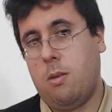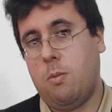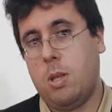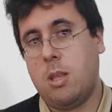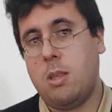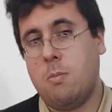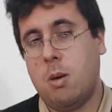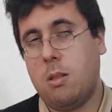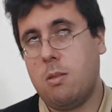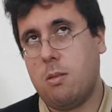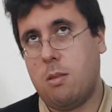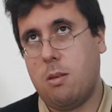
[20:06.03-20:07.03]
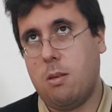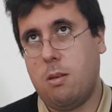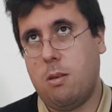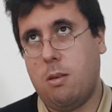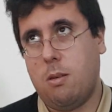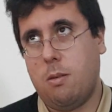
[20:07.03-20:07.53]
with in
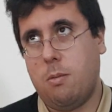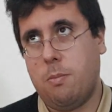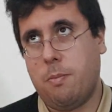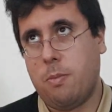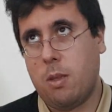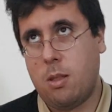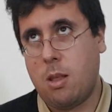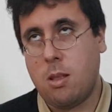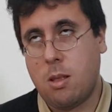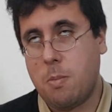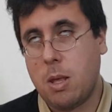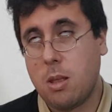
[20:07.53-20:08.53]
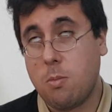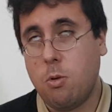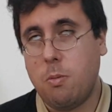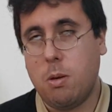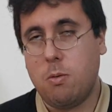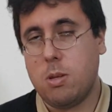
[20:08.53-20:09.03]
an animated
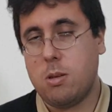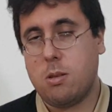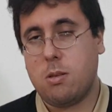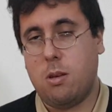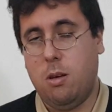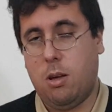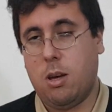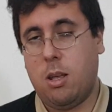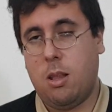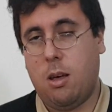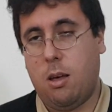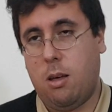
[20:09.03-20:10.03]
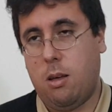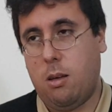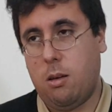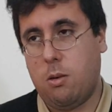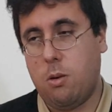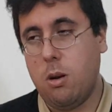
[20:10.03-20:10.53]
movie, which is kind of
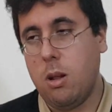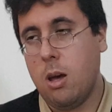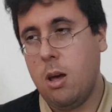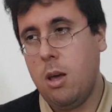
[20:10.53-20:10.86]
good.